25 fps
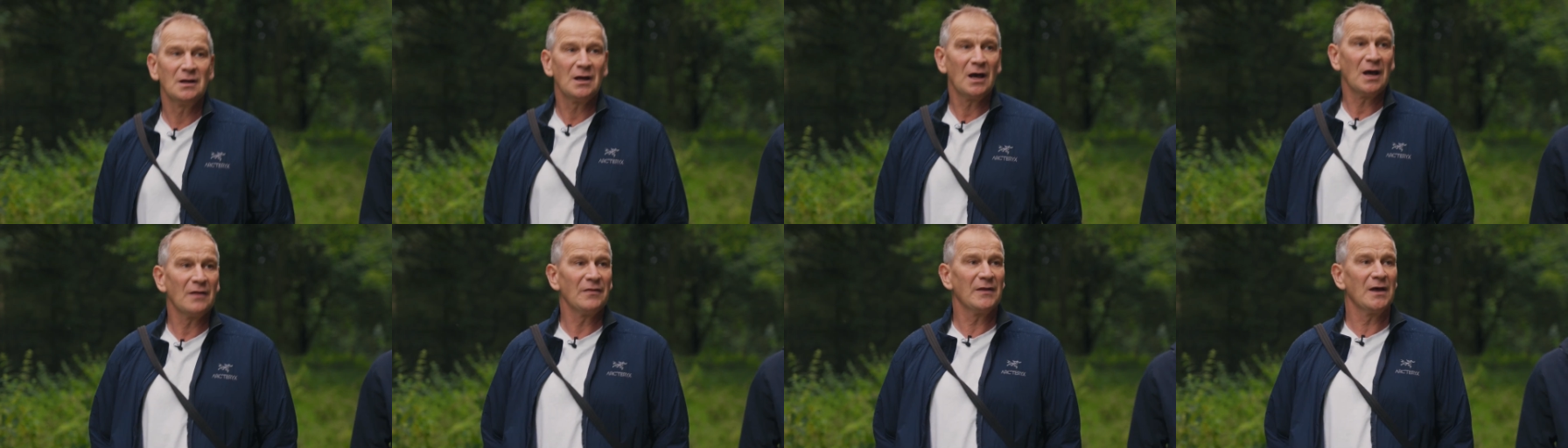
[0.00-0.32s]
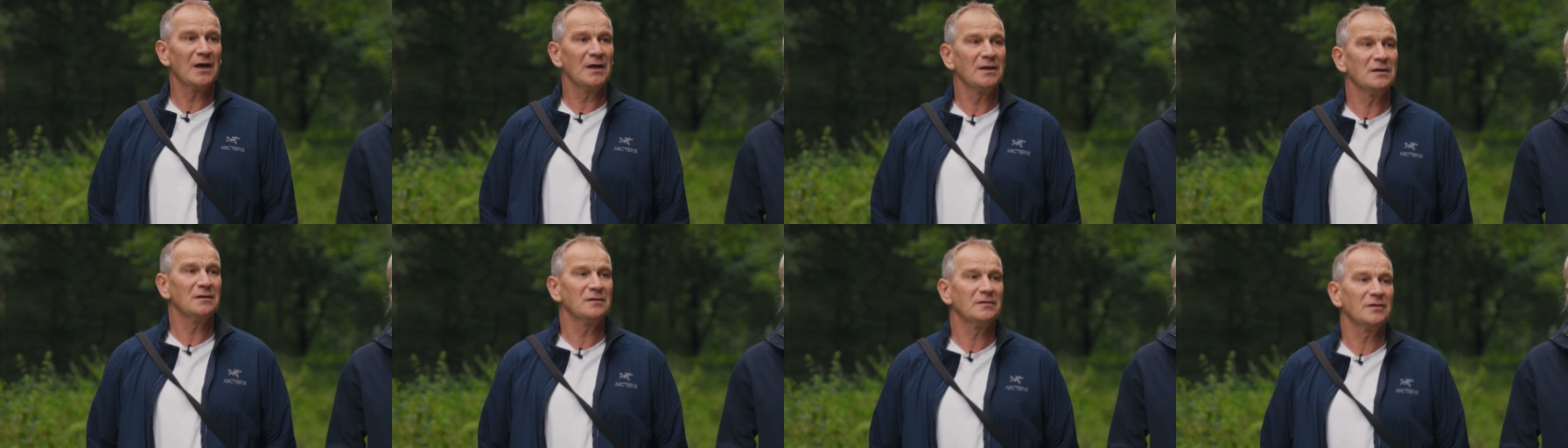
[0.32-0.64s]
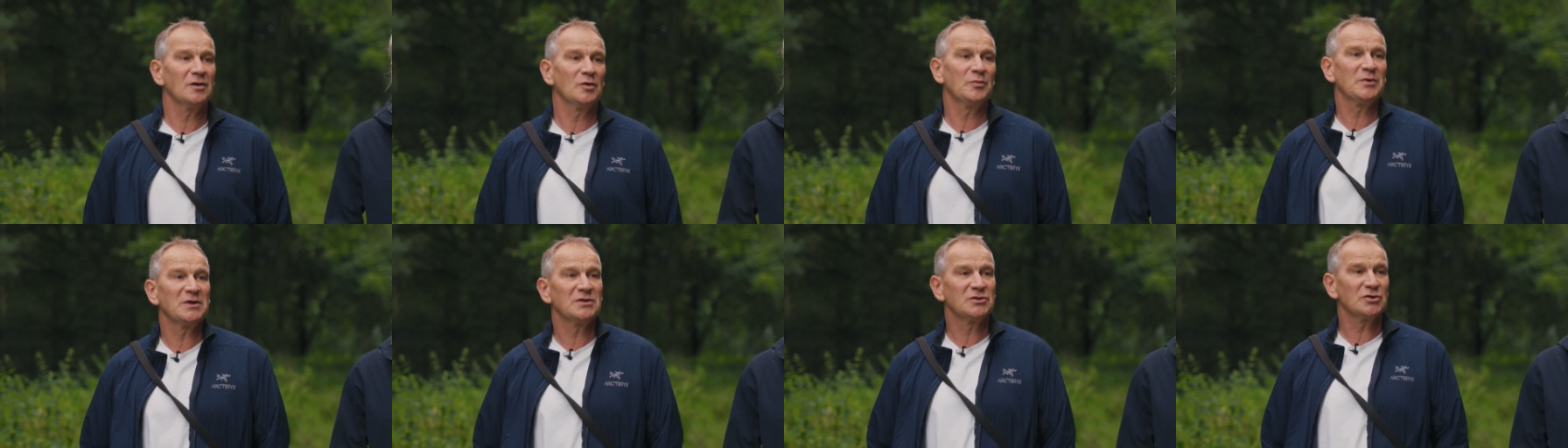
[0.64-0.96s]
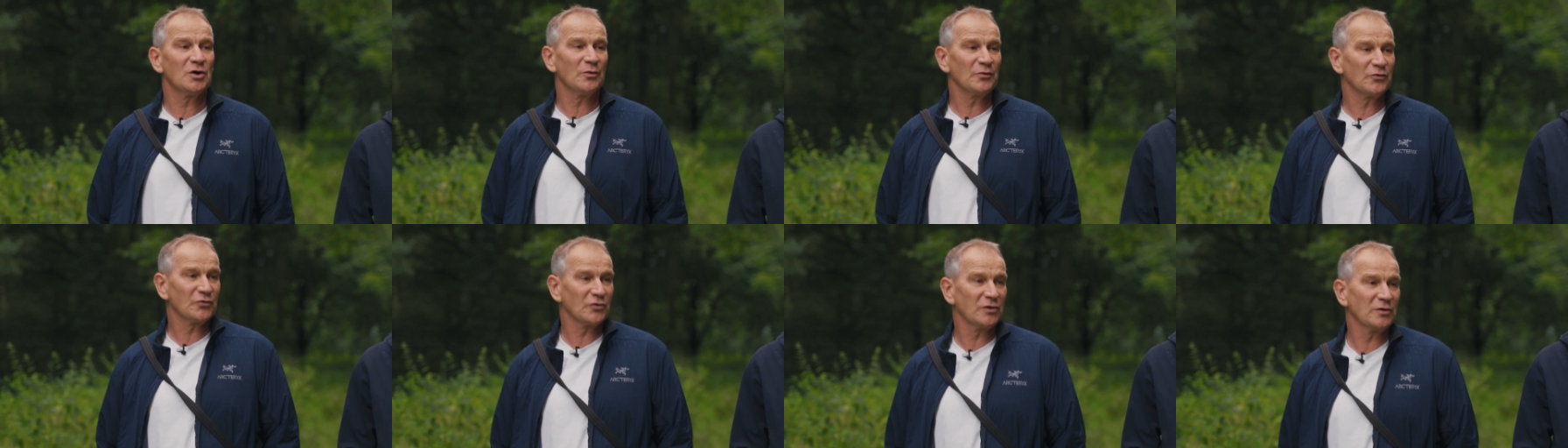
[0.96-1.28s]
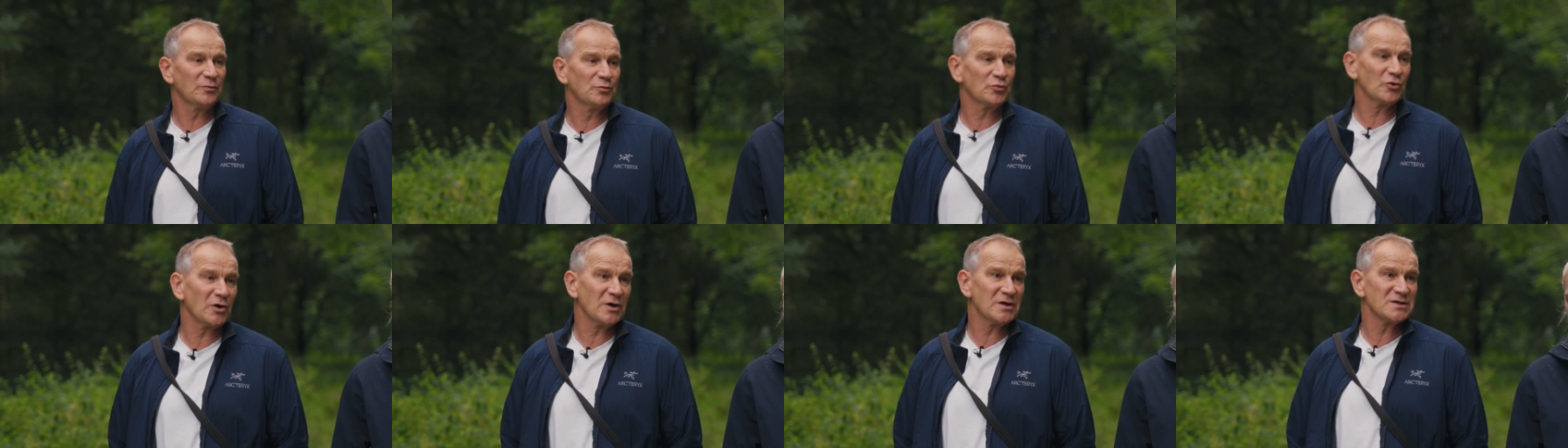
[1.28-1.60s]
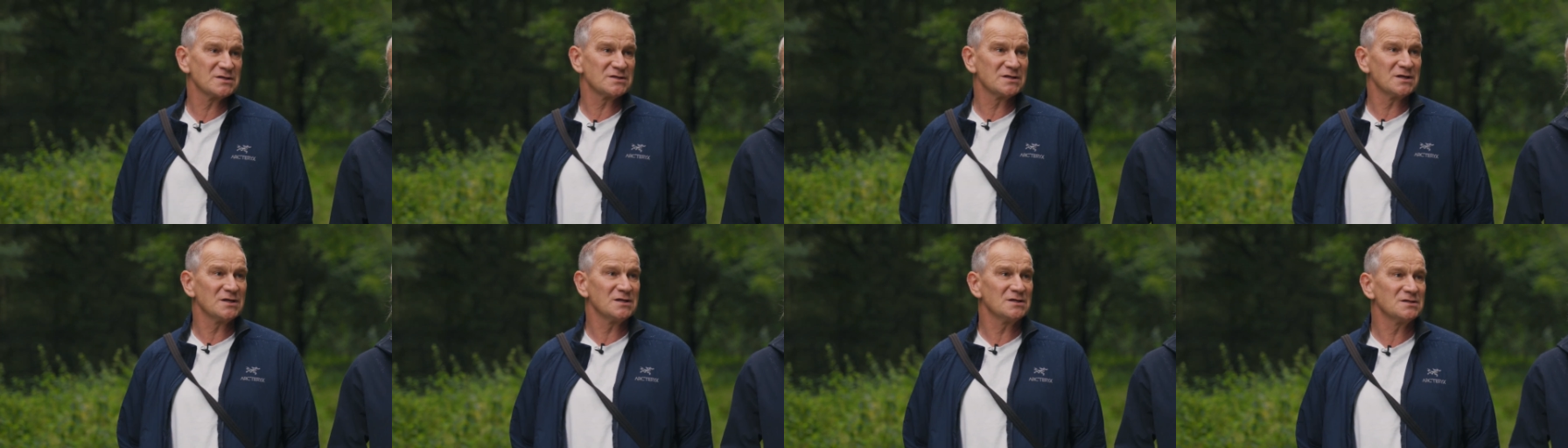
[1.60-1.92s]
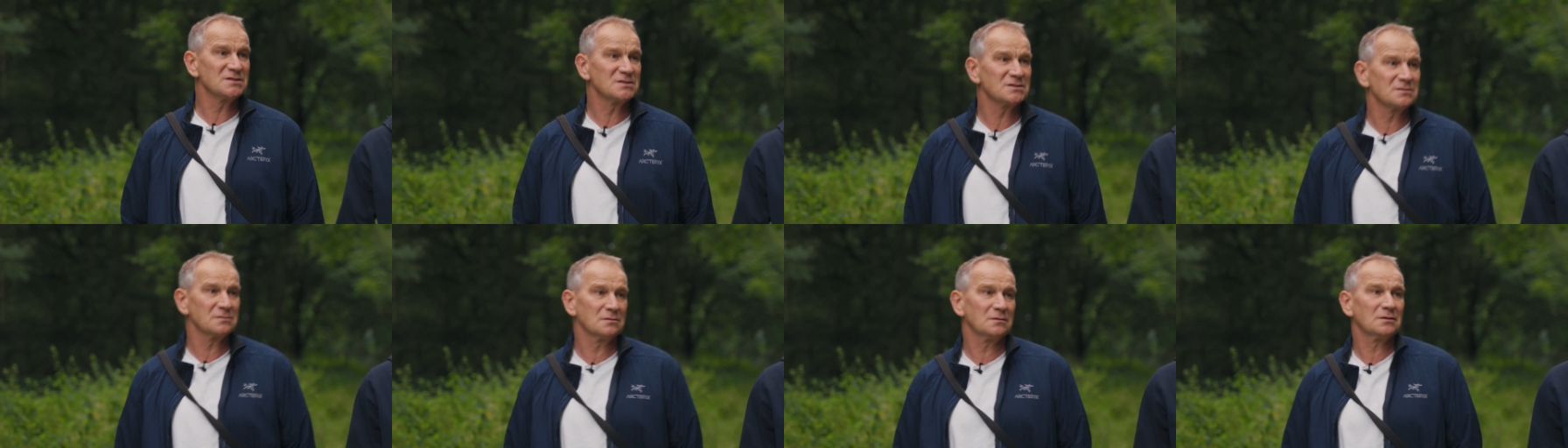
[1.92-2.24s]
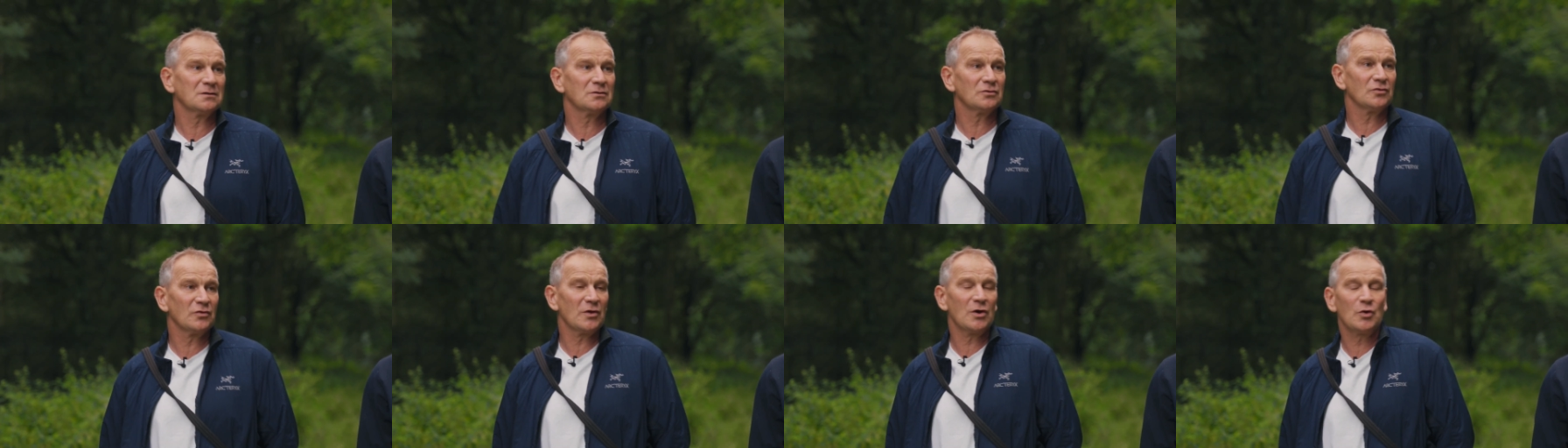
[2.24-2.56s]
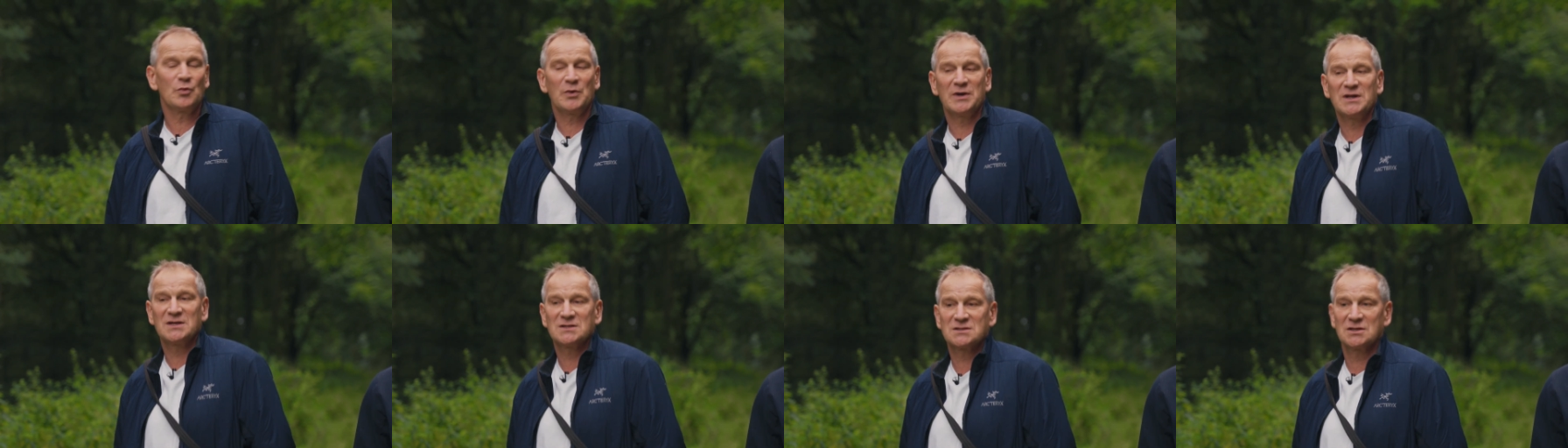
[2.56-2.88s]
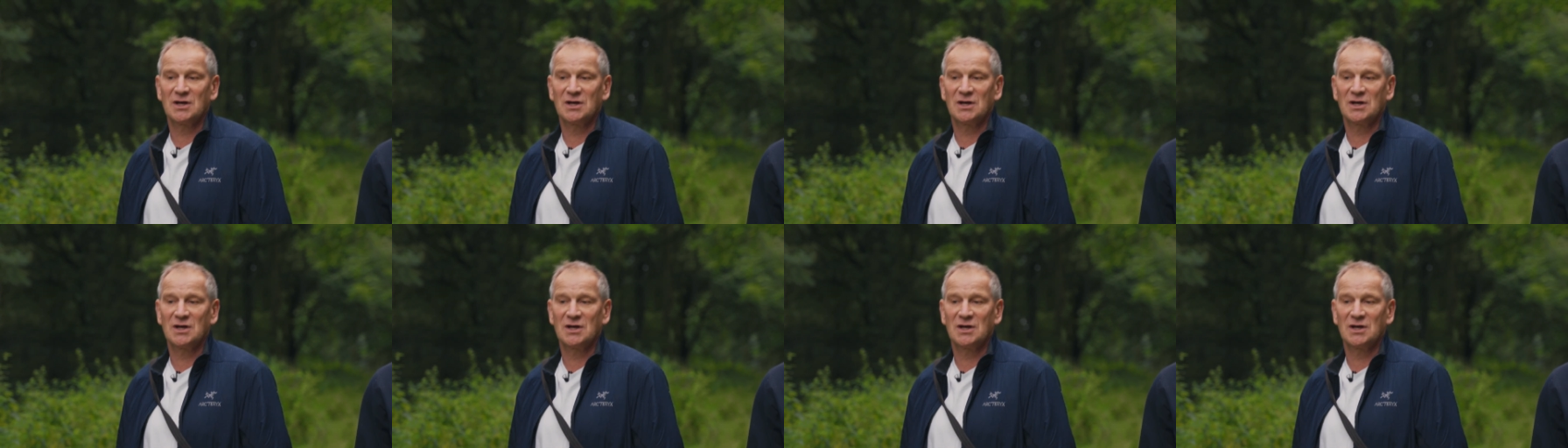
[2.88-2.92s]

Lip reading: and then there'd be top 3 prizes, and although winning's